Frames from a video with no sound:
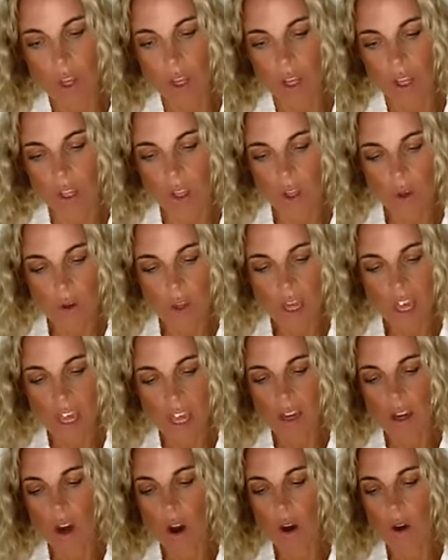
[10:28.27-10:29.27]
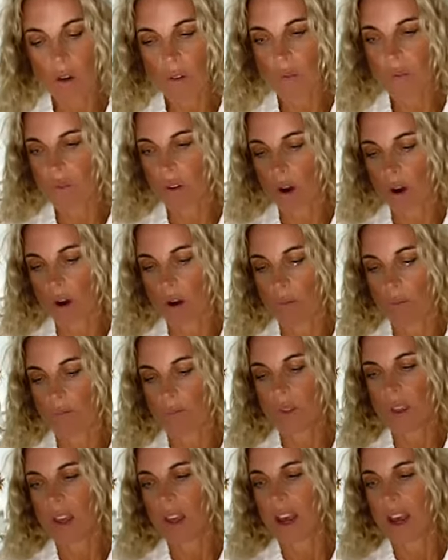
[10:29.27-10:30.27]
you can go
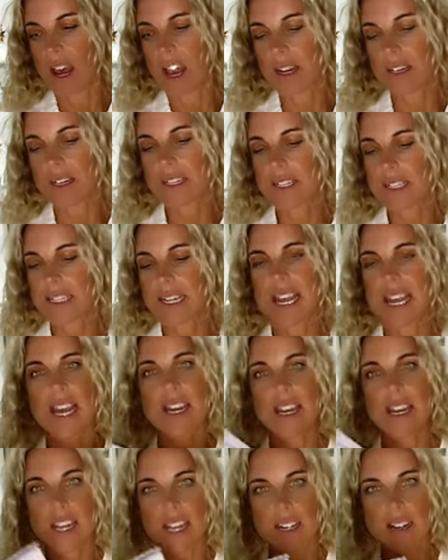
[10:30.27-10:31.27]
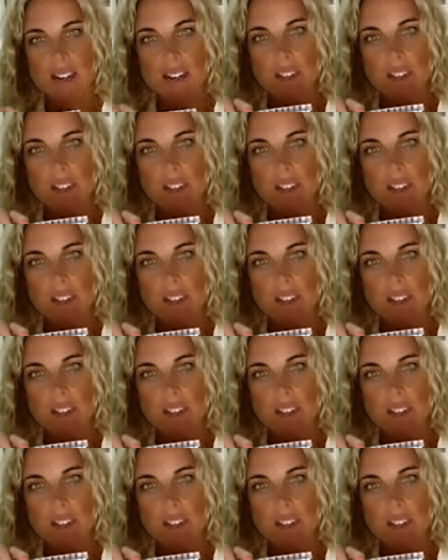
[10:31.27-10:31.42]
from understanding